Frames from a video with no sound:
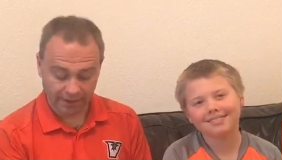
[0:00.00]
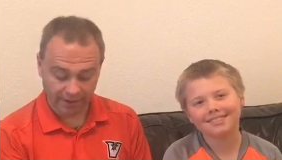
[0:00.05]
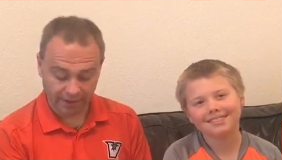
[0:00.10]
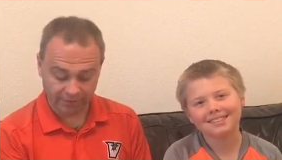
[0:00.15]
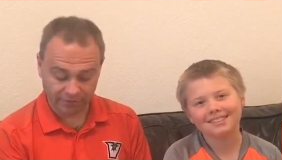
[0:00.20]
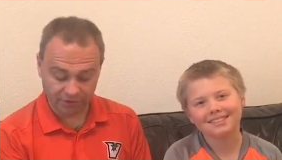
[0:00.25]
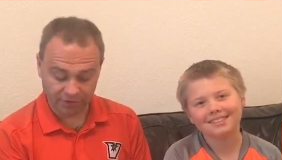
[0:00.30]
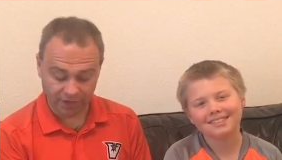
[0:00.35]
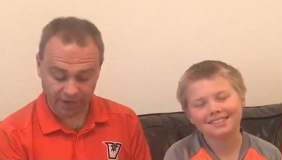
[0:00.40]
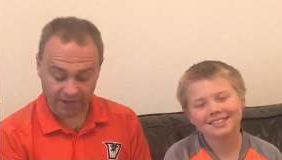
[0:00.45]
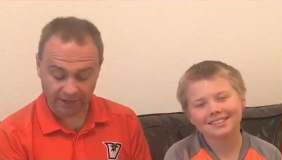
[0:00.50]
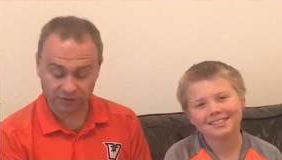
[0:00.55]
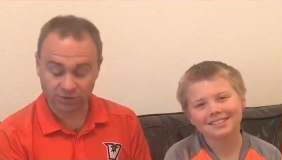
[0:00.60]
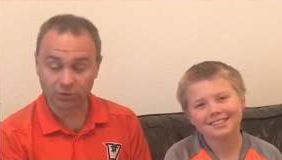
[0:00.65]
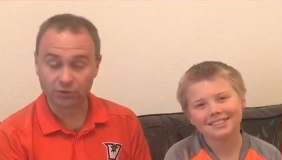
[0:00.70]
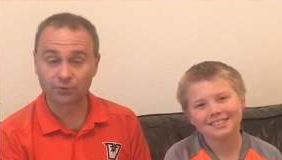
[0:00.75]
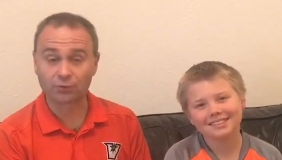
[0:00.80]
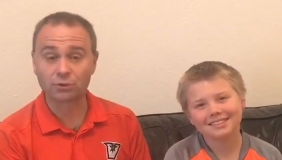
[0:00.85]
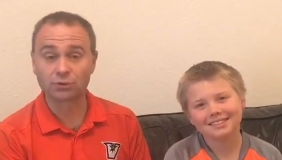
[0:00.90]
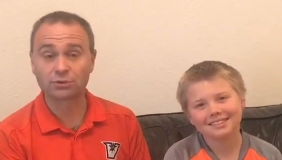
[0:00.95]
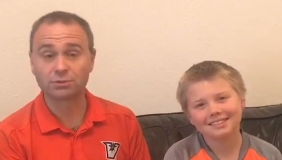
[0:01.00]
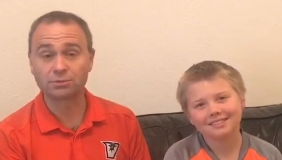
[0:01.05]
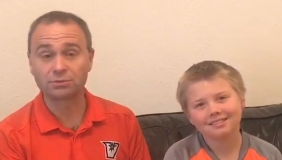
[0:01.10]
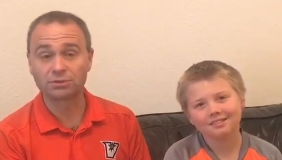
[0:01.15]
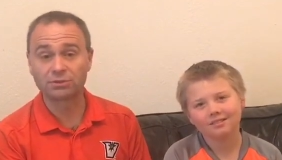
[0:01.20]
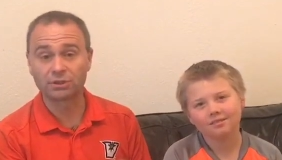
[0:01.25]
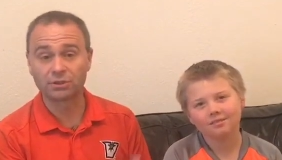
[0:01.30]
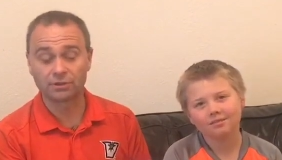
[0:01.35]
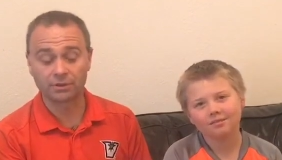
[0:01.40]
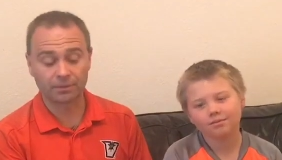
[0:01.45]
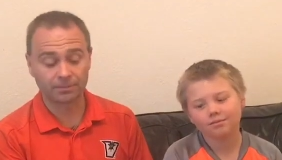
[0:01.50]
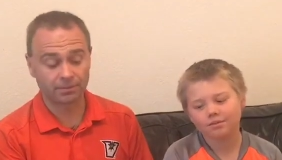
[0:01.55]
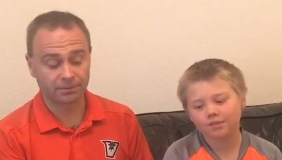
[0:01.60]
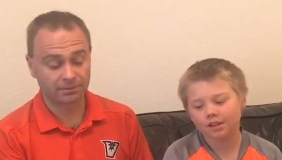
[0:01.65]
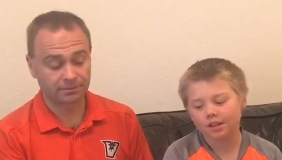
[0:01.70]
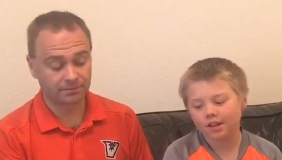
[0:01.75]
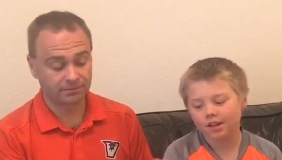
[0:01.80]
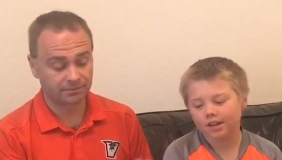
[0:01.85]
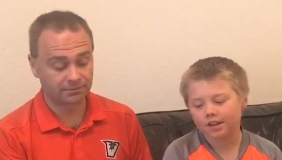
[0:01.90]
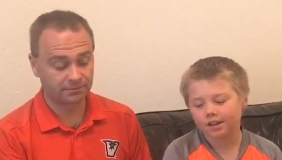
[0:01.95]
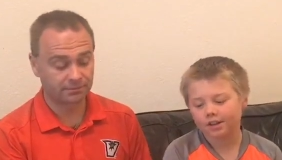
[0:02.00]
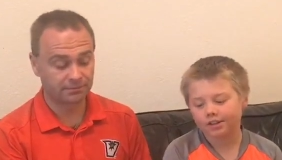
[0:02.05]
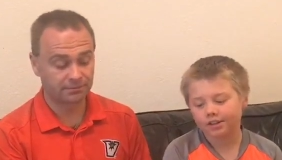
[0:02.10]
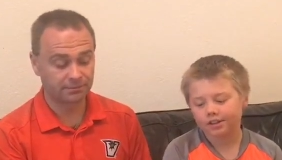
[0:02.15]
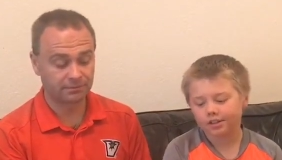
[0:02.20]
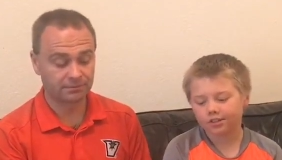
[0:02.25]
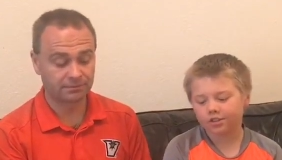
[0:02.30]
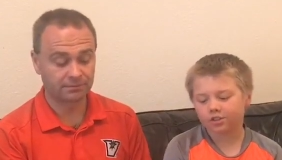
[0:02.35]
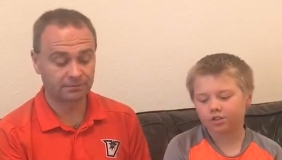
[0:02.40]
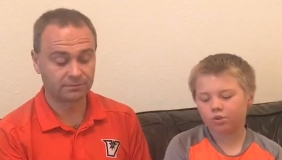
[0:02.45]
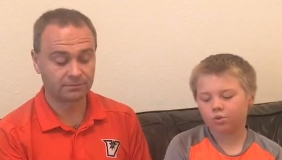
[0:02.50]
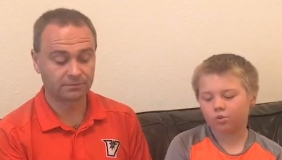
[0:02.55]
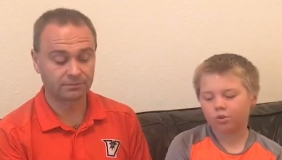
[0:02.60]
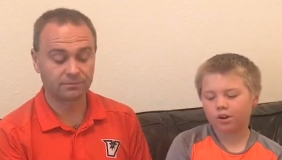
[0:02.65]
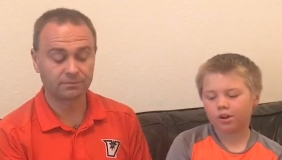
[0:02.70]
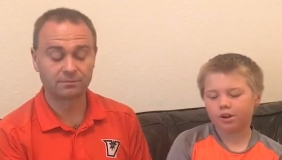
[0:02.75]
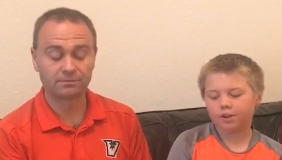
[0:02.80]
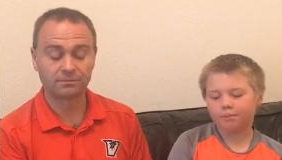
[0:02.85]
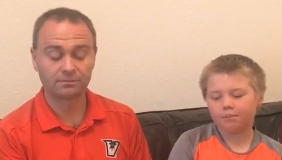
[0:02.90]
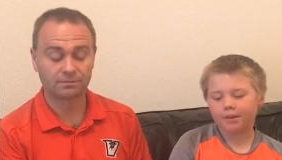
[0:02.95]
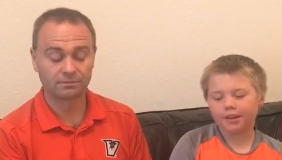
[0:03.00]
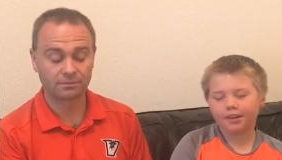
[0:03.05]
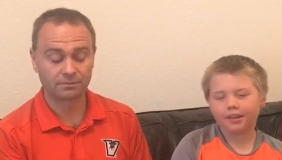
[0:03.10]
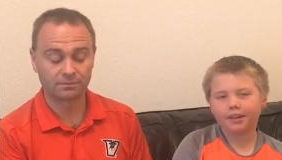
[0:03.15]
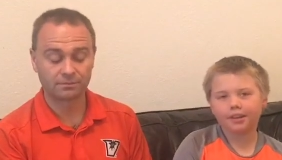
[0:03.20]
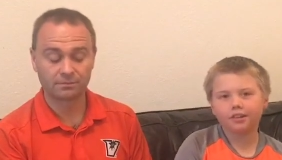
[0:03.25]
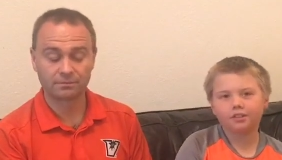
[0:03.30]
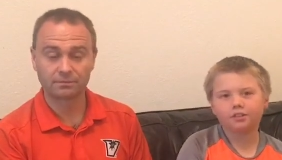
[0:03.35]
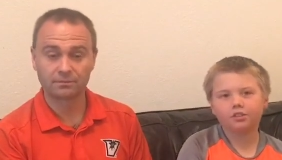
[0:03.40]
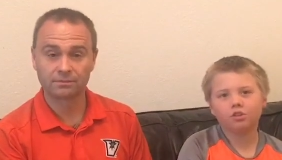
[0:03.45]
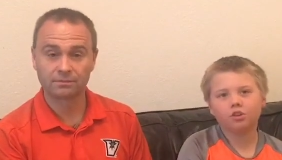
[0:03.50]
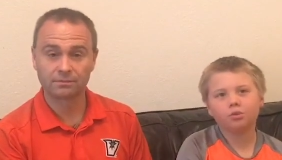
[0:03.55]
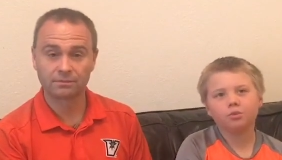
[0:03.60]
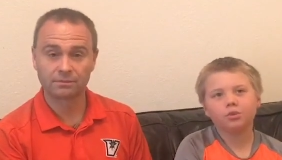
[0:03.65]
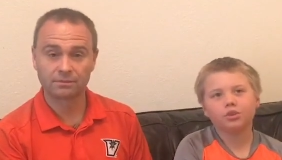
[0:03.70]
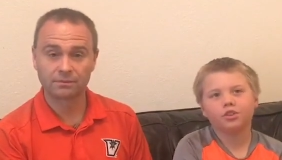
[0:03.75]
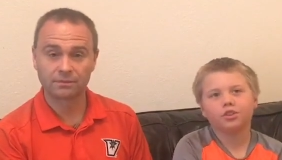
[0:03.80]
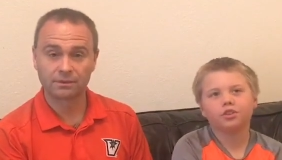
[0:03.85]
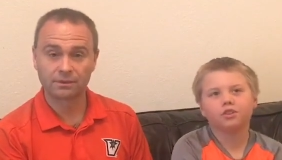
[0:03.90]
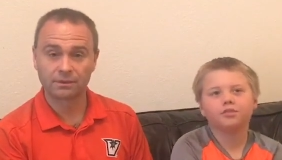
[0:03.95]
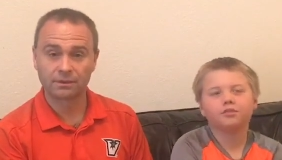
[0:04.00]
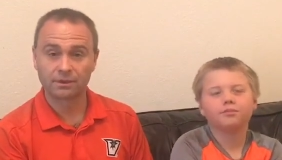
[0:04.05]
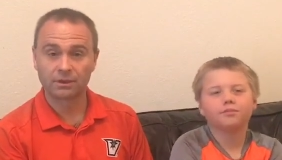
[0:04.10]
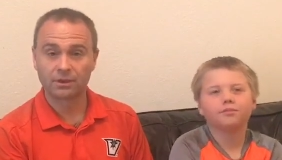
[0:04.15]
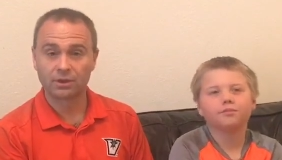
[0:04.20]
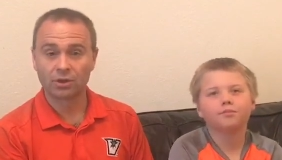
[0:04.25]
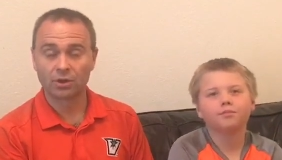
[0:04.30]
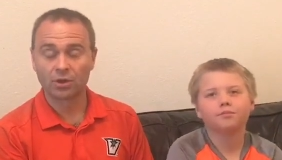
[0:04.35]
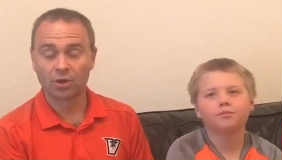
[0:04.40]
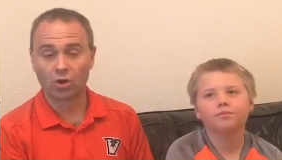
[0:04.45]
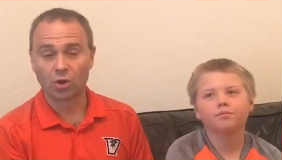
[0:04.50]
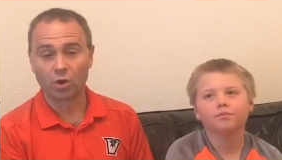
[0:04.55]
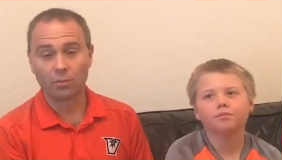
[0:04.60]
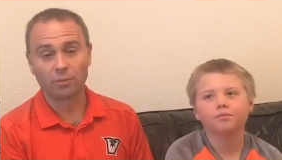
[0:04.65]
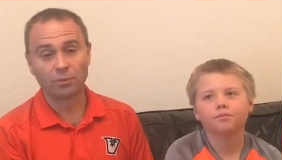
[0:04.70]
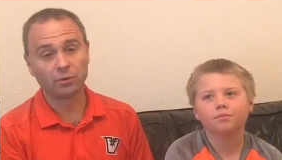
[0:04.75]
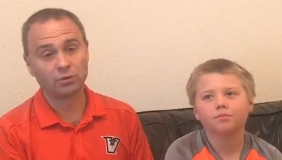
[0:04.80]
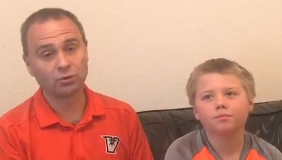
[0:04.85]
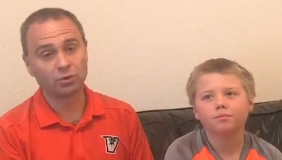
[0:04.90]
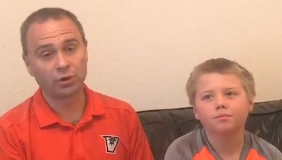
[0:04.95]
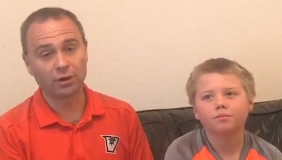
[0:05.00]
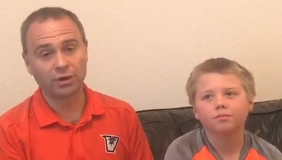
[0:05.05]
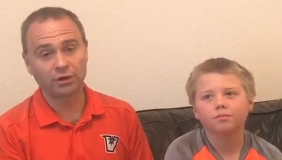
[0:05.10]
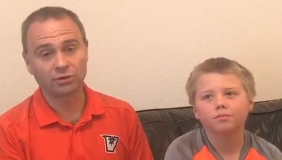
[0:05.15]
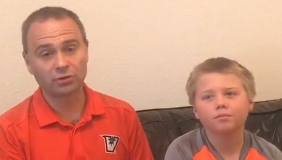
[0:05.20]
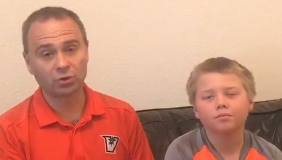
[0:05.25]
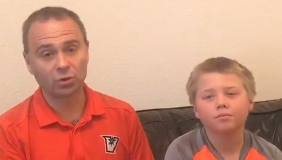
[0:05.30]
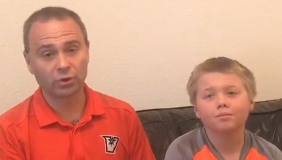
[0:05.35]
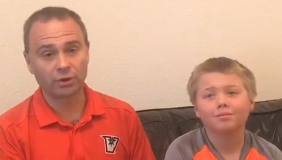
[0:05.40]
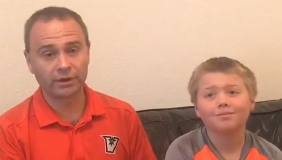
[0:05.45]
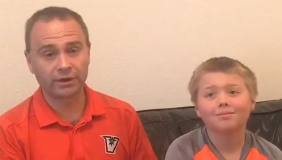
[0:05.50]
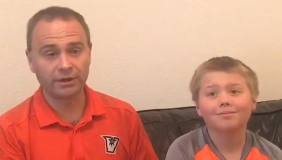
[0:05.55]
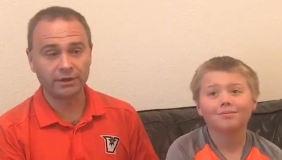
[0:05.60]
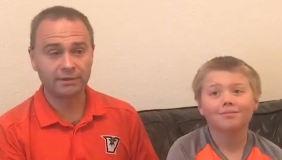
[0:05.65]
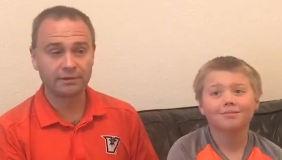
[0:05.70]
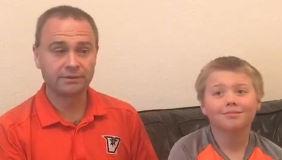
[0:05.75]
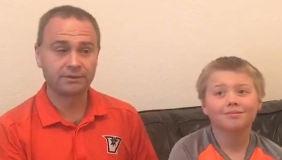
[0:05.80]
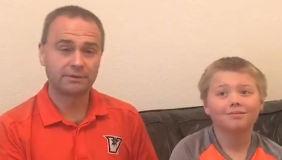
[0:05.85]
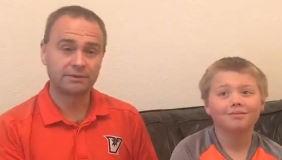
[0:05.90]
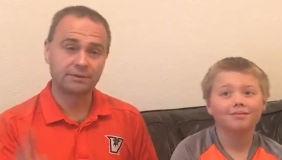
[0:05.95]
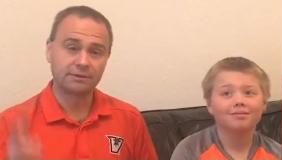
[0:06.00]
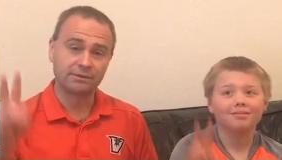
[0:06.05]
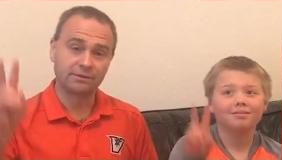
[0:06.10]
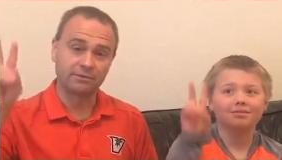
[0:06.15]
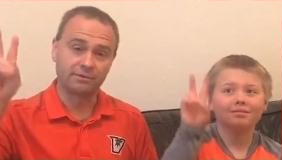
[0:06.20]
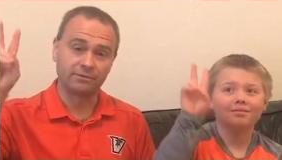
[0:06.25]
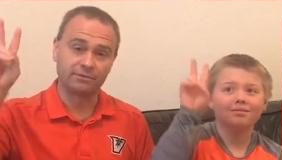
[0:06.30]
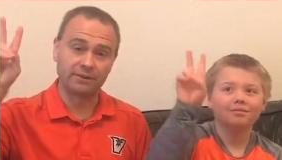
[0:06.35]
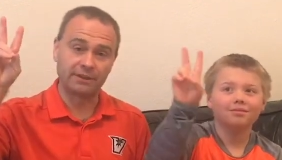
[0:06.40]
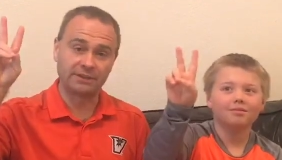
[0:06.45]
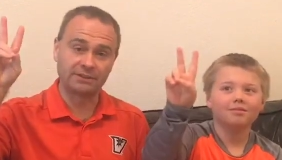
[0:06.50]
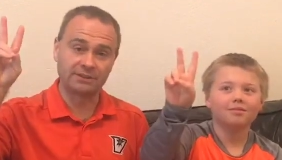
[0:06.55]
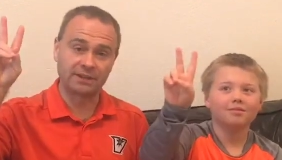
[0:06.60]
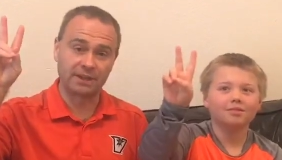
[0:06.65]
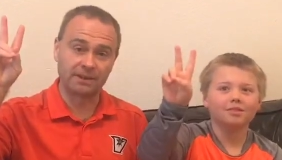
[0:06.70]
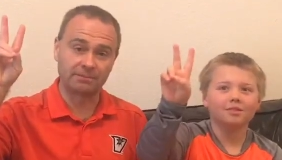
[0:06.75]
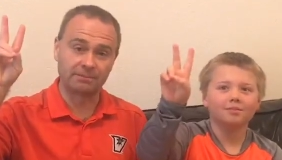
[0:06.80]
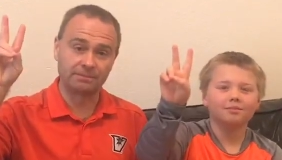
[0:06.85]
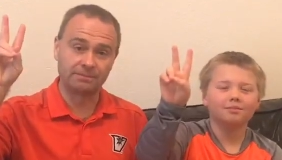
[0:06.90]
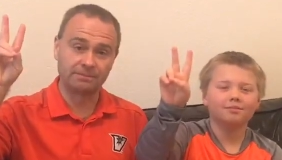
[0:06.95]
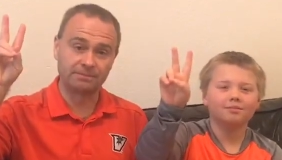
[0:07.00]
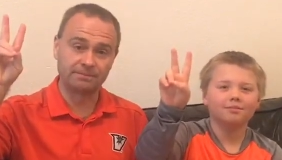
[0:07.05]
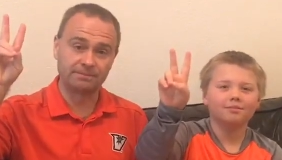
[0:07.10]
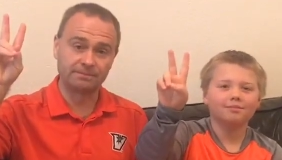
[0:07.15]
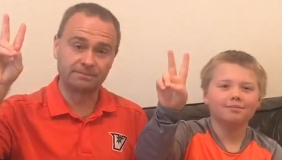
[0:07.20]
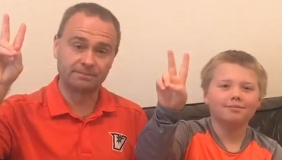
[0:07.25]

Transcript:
Speaker 1: if she asks you for some syrup,
Speaker 2: she'll want a pancake to go with it.
Speaker 1: Hope you enjoyed our story. V's up.